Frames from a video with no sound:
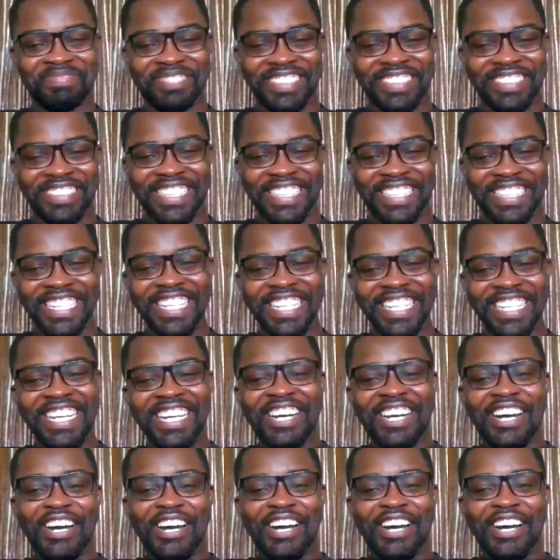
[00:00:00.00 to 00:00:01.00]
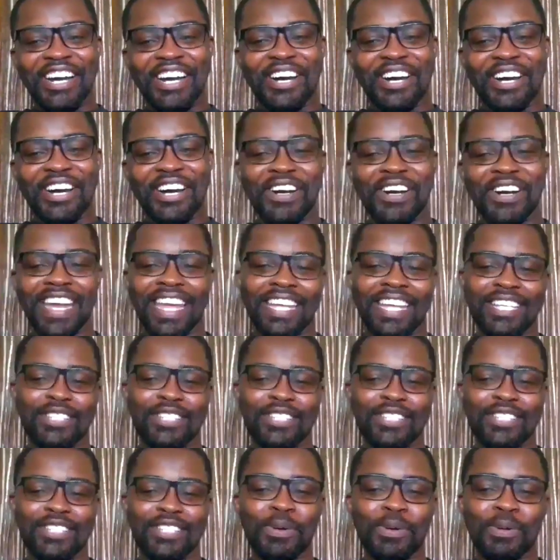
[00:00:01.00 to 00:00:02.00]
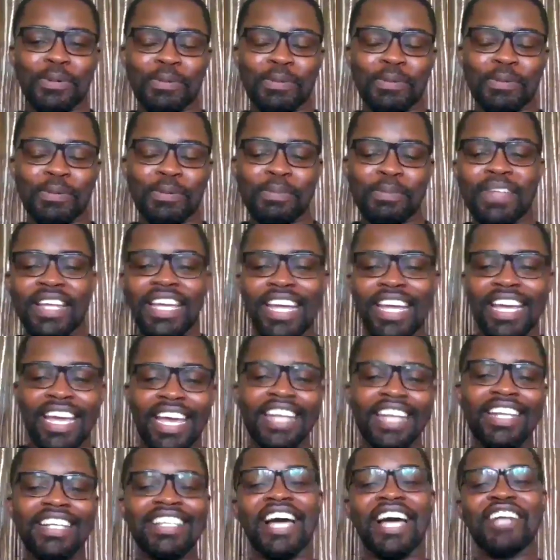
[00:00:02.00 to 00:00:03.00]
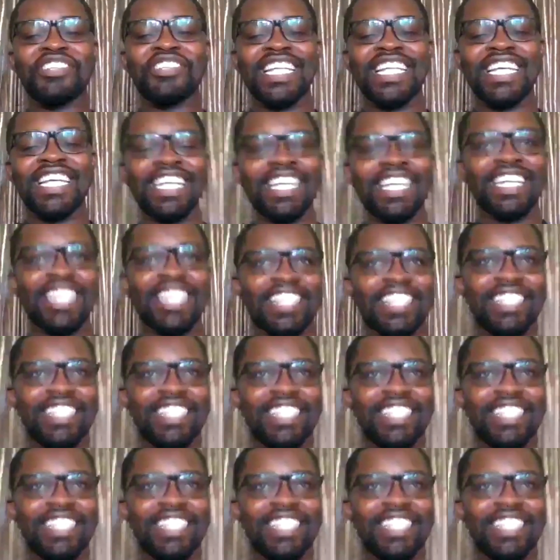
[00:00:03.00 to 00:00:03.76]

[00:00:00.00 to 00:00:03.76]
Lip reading: Okay, so Aaenics actually is